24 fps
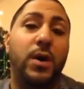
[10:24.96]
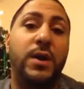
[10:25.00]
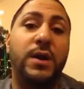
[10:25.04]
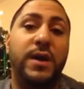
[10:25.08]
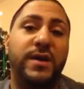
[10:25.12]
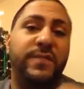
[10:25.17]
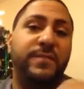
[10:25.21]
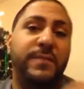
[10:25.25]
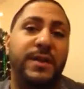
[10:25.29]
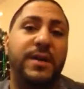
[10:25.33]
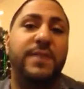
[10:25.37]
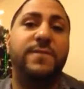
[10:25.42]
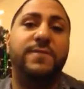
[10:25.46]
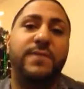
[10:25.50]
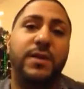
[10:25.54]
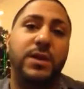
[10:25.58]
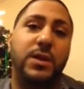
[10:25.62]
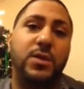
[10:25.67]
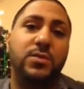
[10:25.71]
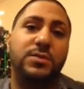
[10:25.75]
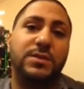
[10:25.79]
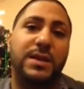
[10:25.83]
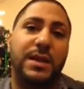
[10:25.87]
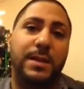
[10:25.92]
of many
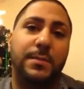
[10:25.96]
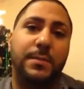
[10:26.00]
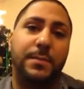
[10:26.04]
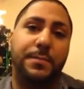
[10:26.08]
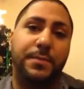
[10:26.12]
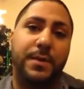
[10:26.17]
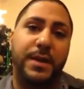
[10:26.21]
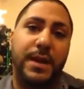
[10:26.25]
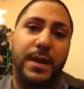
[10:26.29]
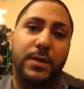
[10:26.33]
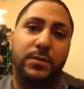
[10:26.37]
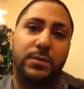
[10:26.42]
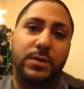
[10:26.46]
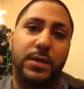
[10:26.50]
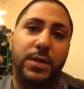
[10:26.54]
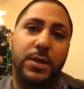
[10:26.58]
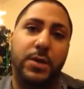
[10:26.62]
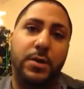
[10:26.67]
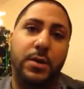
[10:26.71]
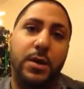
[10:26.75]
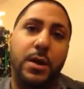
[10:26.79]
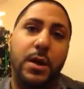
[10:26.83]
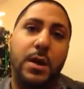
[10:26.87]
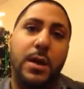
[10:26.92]
videos that I'm gonna put out
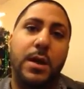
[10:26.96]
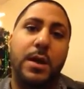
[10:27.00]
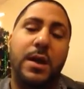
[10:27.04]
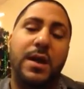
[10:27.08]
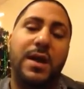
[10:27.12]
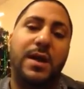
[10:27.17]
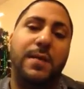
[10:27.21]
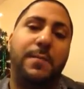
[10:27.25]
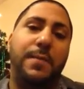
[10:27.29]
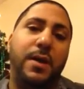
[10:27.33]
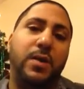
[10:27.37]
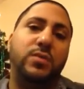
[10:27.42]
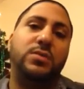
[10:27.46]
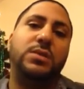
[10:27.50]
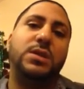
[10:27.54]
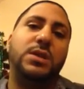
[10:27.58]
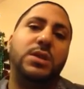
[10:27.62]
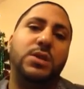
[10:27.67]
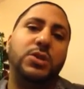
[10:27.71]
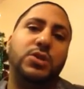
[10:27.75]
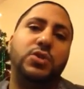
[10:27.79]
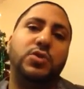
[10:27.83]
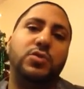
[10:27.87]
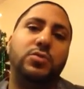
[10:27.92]
there about
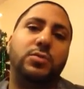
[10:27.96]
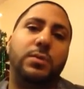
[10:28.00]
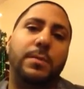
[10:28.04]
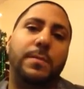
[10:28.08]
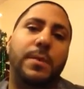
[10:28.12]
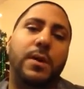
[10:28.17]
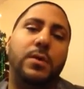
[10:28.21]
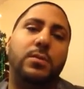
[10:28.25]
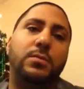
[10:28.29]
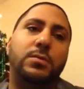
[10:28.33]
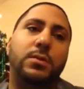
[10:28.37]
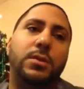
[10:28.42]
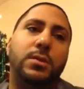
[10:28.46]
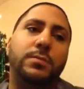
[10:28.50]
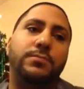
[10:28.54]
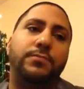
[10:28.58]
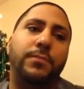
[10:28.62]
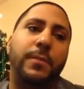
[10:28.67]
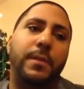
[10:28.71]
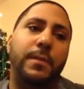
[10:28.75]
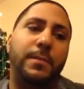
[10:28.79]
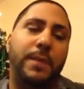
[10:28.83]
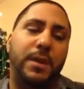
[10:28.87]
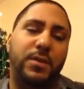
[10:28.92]
the issue
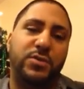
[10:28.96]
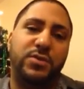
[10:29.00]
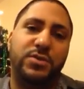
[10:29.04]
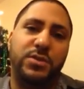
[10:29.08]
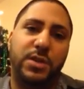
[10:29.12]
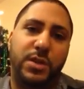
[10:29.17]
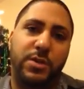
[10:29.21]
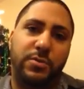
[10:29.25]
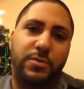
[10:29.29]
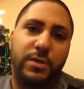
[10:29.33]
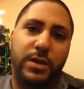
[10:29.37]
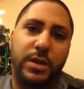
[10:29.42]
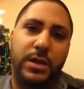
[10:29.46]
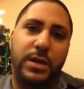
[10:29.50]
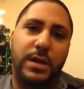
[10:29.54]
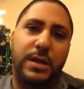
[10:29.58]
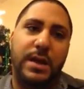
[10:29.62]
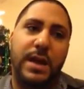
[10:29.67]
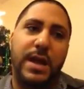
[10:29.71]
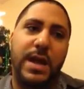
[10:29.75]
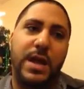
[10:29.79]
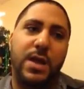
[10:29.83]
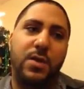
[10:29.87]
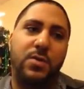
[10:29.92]
about stuttering
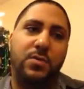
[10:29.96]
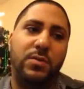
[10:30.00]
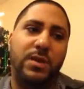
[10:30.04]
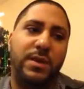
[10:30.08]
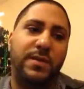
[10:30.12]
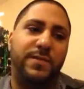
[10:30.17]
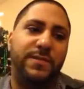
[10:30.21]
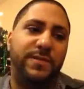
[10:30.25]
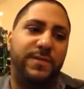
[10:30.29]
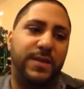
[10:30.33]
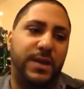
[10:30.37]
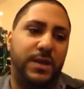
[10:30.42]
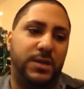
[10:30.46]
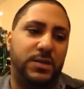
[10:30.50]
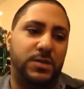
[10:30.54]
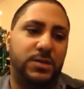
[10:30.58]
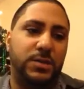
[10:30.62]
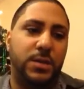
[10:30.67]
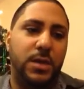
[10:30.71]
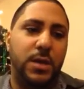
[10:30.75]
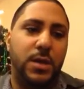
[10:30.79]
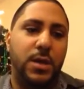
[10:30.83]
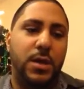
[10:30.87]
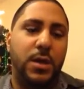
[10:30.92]
and how it
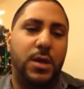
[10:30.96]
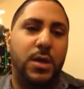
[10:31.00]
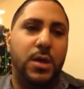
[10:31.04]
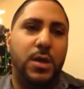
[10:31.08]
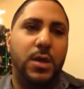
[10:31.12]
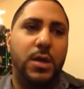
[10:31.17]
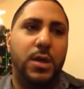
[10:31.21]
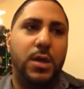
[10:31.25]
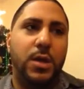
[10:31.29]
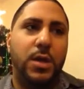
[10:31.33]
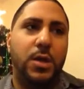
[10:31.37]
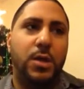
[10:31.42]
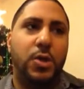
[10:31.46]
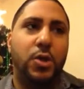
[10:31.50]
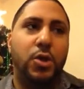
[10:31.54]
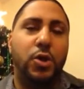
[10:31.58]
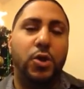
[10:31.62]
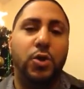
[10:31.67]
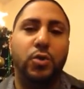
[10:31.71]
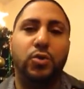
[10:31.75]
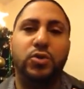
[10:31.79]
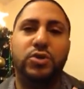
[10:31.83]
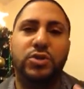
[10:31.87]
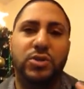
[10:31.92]
affects
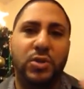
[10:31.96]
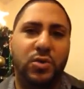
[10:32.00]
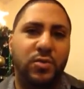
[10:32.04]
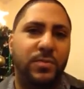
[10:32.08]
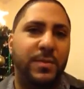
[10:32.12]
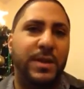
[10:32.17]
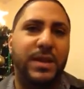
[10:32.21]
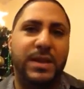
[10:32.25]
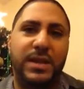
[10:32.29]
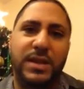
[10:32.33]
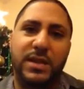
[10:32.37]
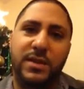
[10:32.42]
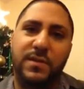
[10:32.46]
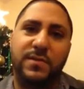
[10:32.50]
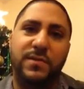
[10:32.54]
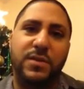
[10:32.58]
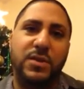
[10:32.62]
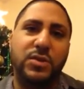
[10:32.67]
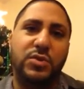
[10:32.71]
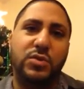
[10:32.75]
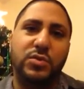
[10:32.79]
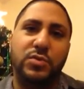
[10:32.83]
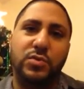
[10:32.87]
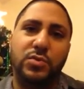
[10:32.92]
so many
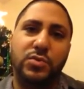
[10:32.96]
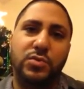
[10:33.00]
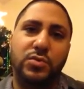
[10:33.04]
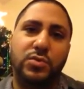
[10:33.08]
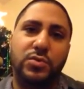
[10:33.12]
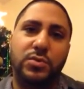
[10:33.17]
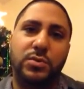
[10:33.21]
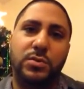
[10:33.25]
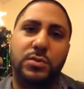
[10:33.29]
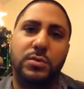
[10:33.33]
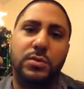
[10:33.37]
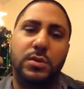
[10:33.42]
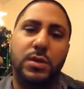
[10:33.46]
individuals,